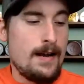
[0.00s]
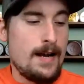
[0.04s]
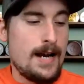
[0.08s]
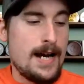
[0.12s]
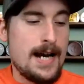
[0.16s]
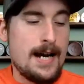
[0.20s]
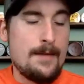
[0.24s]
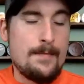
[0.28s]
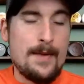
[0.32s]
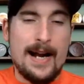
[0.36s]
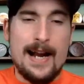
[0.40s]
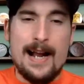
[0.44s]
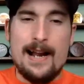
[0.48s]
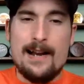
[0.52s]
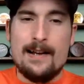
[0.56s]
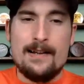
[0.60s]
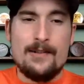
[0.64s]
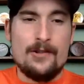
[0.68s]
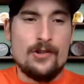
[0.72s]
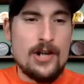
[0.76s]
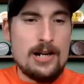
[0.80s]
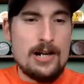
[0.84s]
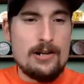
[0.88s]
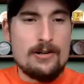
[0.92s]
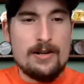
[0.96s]
I got a
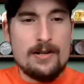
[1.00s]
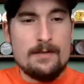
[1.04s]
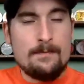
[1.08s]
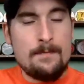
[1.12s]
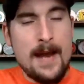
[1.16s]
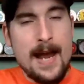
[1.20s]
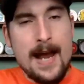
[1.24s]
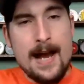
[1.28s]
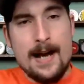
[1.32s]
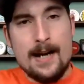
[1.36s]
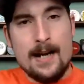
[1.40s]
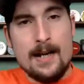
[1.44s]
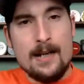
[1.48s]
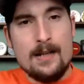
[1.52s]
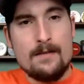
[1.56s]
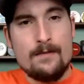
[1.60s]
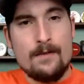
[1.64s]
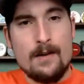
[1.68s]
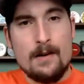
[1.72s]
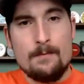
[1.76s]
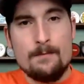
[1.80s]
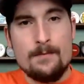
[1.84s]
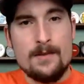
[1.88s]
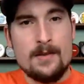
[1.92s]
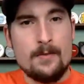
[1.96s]
generous package
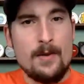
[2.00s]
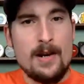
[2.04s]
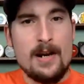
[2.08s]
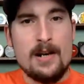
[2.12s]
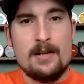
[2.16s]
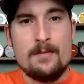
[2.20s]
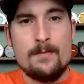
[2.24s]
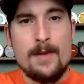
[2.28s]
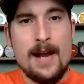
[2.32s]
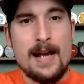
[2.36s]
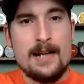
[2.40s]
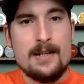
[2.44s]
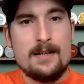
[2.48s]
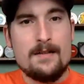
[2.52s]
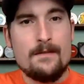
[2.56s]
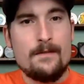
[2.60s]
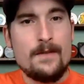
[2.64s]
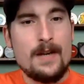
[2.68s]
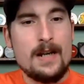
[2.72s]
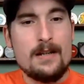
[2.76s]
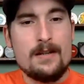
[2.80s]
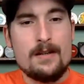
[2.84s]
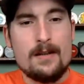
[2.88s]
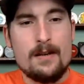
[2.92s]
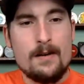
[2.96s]
from Swedish Match and
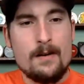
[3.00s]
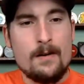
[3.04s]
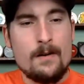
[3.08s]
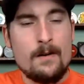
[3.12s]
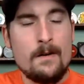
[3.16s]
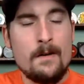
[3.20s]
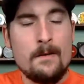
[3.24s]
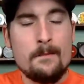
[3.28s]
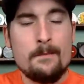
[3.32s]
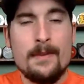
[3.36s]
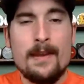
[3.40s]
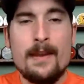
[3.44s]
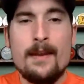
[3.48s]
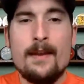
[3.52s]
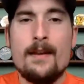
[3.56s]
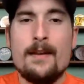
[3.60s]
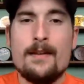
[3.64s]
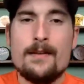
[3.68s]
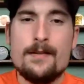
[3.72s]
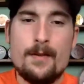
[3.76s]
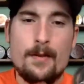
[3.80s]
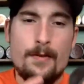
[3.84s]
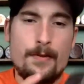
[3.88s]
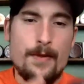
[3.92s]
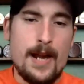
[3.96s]
V2.
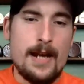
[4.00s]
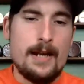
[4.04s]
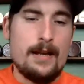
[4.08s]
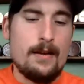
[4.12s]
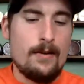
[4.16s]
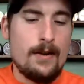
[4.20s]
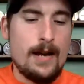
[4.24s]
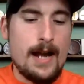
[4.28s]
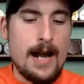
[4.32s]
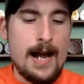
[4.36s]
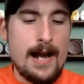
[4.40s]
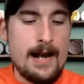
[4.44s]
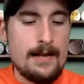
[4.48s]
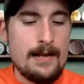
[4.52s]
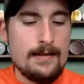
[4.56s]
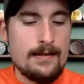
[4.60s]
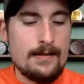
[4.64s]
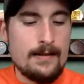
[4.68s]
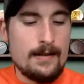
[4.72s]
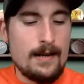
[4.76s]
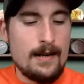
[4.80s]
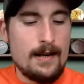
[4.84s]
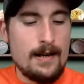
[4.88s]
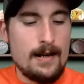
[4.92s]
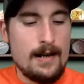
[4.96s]
So thank you
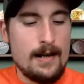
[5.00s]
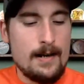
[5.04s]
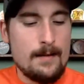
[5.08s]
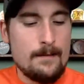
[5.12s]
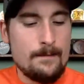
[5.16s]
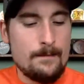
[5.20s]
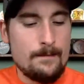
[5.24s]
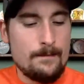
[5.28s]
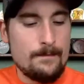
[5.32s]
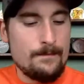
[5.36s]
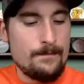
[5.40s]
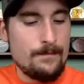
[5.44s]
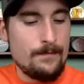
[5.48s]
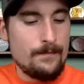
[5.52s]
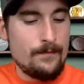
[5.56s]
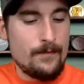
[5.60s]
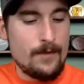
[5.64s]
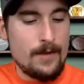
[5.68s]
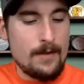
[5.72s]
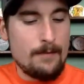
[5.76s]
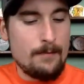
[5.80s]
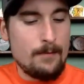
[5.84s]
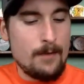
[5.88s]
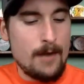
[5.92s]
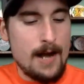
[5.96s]
guys
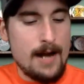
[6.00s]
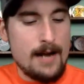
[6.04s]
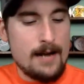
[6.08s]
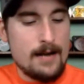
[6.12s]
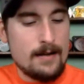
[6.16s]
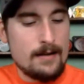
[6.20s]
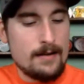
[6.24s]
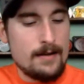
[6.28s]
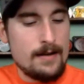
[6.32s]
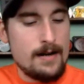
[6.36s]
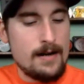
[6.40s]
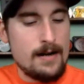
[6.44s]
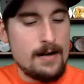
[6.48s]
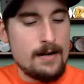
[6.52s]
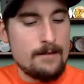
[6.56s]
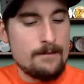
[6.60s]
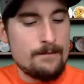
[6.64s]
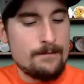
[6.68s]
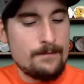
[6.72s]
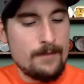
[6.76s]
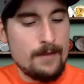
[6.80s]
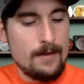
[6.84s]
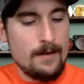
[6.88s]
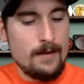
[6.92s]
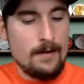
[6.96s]
for the product there
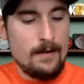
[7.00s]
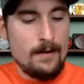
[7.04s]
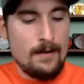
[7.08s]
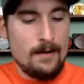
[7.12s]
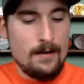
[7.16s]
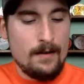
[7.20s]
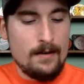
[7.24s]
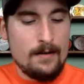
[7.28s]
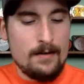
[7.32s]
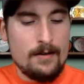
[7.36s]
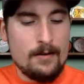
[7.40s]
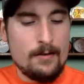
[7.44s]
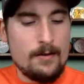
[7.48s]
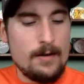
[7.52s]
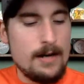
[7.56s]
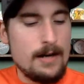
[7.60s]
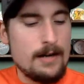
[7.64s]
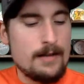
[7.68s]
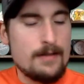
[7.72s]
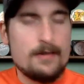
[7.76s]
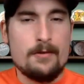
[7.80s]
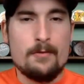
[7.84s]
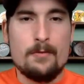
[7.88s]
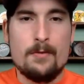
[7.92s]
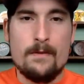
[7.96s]

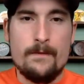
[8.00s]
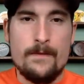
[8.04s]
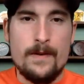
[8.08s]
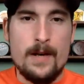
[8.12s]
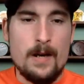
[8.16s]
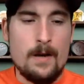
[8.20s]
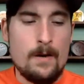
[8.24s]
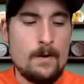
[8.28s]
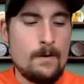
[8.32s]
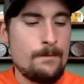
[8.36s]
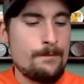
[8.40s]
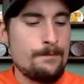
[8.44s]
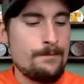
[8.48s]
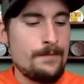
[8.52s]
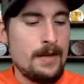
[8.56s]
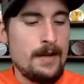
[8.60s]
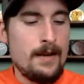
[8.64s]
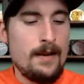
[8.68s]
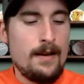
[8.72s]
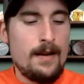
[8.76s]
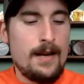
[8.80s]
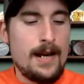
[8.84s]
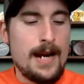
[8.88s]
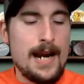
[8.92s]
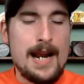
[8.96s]
to review.
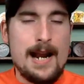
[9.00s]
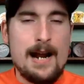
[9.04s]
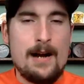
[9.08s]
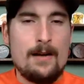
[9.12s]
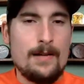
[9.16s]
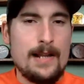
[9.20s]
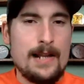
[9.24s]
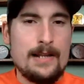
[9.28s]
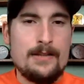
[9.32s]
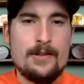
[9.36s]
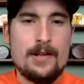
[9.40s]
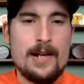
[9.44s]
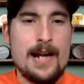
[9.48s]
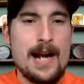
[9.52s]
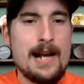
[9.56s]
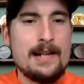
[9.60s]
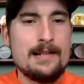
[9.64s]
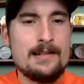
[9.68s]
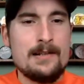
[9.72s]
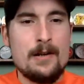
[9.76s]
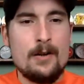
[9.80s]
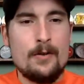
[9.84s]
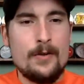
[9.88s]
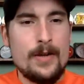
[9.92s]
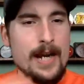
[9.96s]
And I'll let you
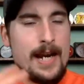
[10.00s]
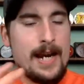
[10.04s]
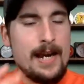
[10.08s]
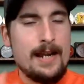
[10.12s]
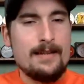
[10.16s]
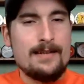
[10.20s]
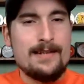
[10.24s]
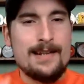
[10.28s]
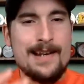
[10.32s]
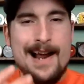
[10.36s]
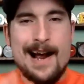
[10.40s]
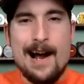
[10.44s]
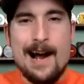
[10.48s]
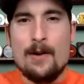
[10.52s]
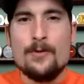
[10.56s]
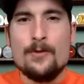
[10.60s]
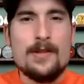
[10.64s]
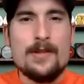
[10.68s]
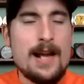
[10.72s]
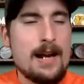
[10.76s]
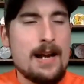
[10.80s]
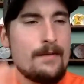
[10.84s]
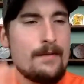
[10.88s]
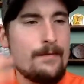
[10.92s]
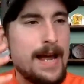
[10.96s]
guys know the ins and
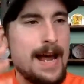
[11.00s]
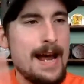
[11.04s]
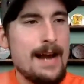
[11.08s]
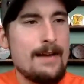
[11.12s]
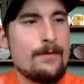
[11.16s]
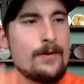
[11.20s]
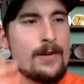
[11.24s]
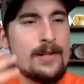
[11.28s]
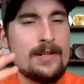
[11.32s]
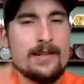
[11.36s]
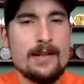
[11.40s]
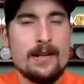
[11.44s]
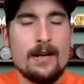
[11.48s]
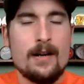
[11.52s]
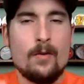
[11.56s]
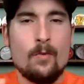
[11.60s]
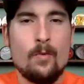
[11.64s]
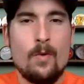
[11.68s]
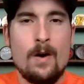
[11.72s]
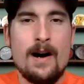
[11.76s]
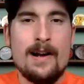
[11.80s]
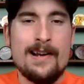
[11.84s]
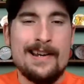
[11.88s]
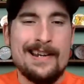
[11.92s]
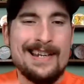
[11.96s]
outs out of every single
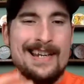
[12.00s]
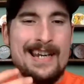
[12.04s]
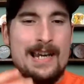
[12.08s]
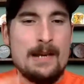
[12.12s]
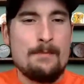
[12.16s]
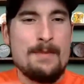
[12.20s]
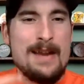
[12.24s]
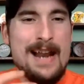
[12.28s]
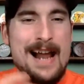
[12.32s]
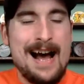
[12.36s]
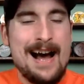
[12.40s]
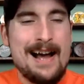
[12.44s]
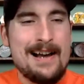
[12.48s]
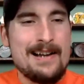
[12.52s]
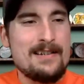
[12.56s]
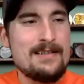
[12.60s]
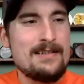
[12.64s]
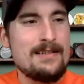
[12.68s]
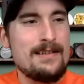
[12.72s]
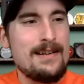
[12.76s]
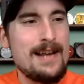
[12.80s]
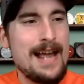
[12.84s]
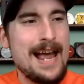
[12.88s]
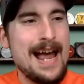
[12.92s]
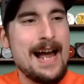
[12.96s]
one and keep an
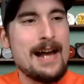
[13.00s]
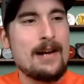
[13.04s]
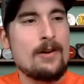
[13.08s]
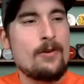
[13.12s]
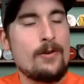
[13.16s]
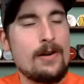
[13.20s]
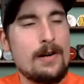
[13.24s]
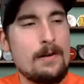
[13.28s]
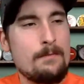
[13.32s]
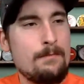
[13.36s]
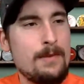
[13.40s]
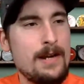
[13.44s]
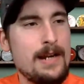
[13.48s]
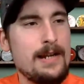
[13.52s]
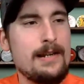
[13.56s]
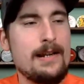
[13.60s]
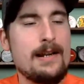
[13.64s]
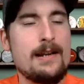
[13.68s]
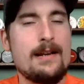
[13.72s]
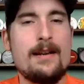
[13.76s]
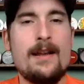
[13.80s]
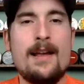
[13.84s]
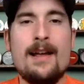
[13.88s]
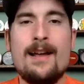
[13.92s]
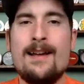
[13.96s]
honest and accurate
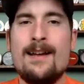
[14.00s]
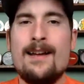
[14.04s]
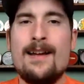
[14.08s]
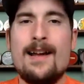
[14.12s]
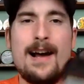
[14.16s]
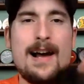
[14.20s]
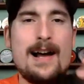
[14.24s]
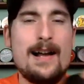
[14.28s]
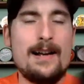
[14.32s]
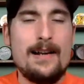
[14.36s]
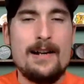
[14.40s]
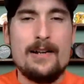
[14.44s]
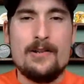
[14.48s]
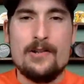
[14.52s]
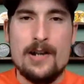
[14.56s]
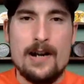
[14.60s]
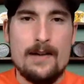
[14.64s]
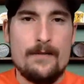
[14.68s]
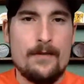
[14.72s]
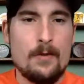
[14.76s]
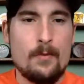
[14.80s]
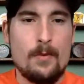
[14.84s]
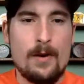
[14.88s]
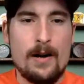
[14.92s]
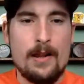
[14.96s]
opinion on each and
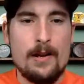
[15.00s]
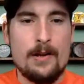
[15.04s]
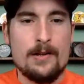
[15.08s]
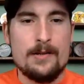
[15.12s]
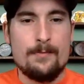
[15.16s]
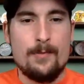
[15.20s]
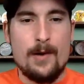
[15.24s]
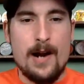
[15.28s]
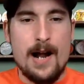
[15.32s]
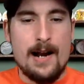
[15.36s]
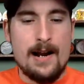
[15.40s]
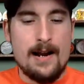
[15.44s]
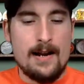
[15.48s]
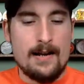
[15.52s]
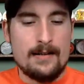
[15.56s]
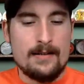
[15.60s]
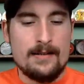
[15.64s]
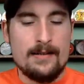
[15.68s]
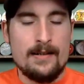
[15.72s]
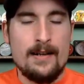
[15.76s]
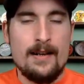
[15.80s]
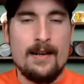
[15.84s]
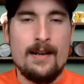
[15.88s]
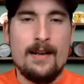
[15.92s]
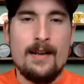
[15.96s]
every one of those
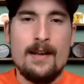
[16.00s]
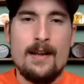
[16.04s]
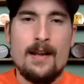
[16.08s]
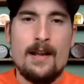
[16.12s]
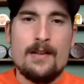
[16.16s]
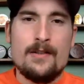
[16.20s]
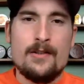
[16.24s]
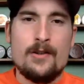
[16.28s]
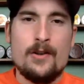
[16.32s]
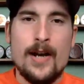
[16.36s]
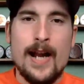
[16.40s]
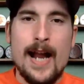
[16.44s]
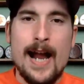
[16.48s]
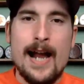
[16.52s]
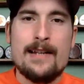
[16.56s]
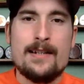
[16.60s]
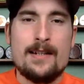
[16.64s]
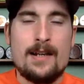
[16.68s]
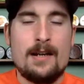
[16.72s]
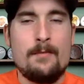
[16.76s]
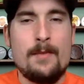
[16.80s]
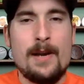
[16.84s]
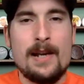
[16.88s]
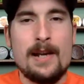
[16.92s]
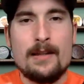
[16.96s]
products so you guys
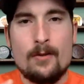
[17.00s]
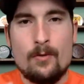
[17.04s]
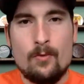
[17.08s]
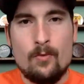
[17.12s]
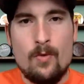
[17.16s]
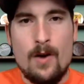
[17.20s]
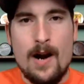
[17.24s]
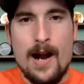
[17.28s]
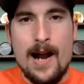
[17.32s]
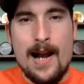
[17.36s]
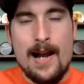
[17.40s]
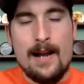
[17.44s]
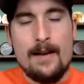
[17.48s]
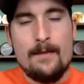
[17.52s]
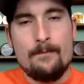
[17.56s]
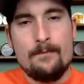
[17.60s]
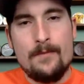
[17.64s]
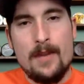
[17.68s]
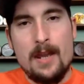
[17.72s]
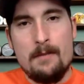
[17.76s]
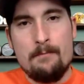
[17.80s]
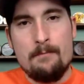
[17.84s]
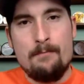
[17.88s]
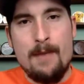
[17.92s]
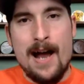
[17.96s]
can make the right
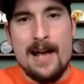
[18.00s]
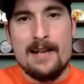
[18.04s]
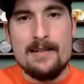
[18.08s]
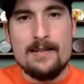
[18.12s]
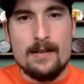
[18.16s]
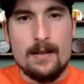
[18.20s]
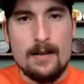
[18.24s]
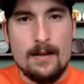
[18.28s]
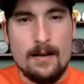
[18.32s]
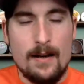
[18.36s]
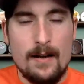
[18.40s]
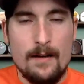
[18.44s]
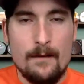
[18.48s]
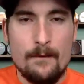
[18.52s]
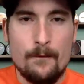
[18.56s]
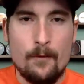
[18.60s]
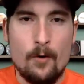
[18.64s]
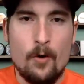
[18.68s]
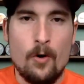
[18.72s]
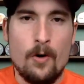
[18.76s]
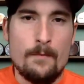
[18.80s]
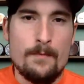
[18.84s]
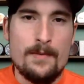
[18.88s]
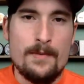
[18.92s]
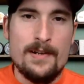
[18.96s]
and best
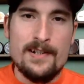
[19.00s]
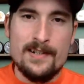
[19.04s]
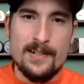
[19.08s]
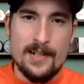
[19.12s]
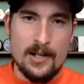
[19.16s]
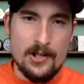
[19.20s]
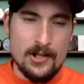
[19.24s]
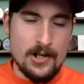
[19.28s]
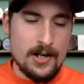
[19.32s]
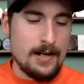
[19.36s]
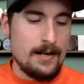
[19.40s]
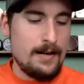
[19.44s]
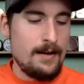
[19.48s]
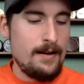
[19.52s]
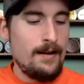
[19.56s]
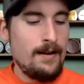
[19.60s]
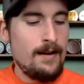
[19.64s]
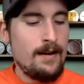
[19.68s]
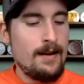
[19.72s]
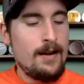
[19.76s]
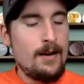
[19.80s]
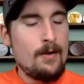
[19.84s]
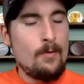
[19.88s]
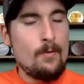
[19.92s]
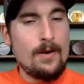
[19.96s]
informed decision
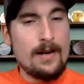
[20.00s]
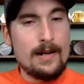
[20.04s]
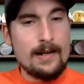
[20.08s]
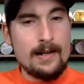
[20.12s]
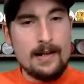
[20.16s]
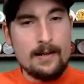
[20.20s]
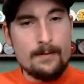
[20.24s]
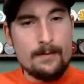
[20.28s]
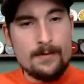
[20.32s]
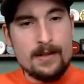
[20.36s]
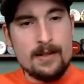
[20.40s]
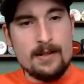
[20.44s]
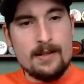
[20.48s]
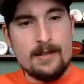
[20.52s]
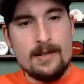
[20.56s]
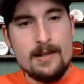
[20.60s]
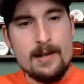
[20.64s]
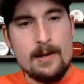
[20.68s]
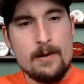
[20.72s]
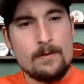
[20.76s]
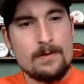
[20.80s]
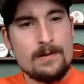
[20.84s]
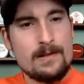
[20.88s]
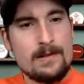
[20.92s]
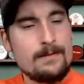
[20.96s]
when it comes to
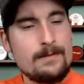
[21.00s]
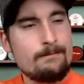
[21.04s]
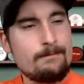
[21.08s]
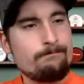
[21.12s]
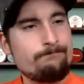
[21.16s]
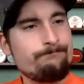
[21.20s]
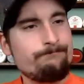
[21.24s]
snus.